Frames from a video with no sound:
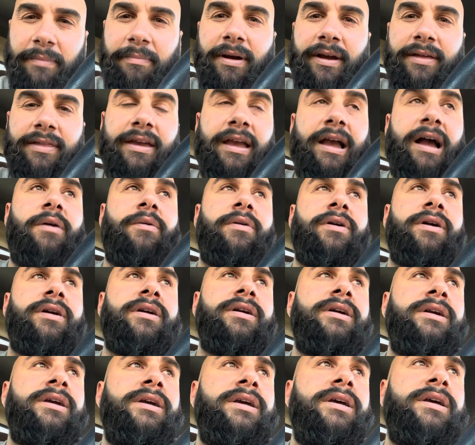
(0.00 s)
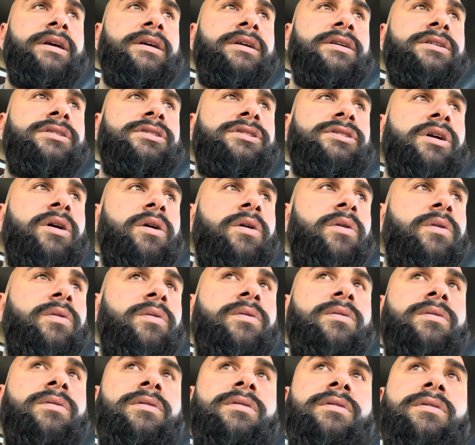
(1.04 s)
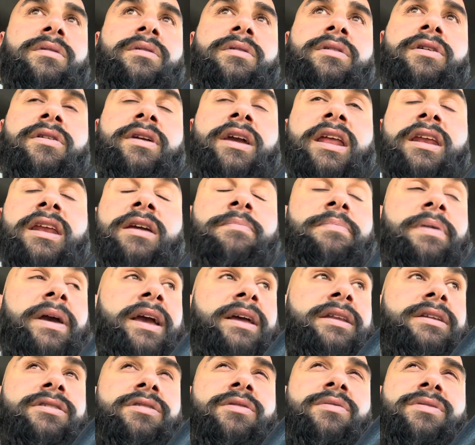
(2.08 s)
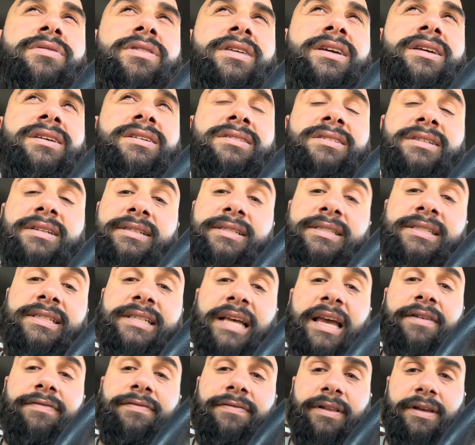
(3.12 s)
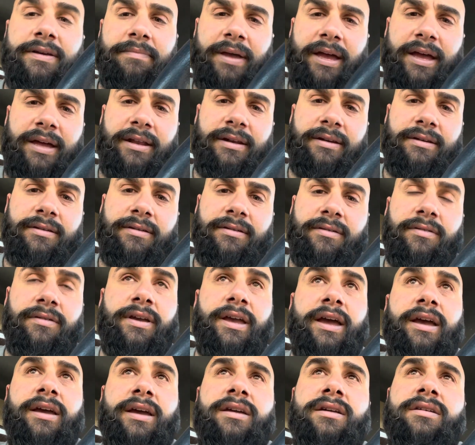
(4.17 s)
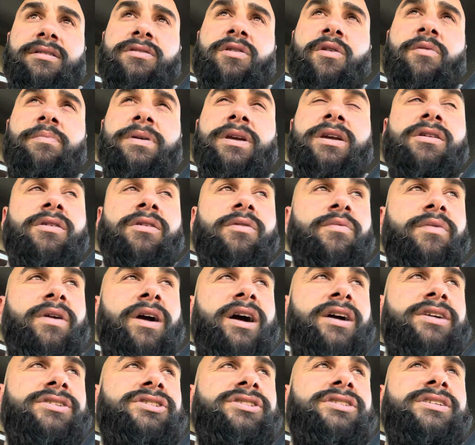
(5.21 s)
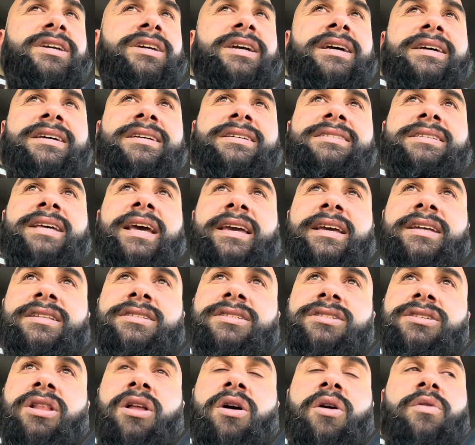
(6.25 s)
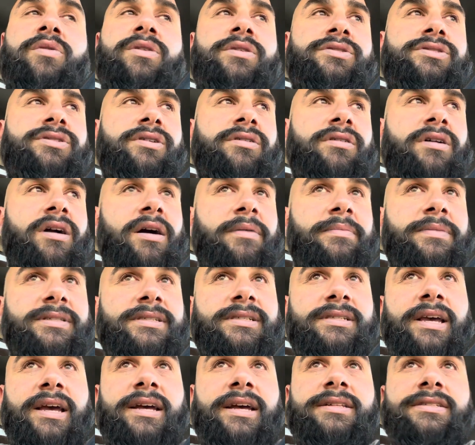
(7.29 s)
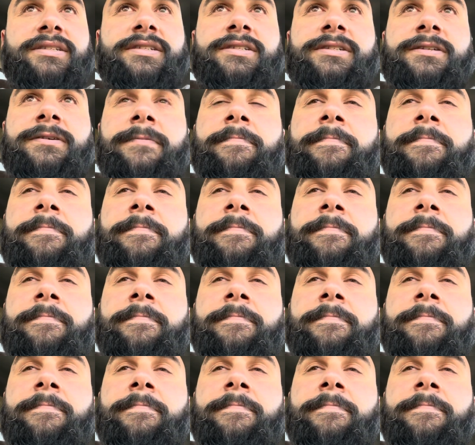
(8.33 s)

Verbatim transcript: by the hour, so you're getting paid to do things safely, man. Okay, don't be in a rush. Take it slow. Use your common sense.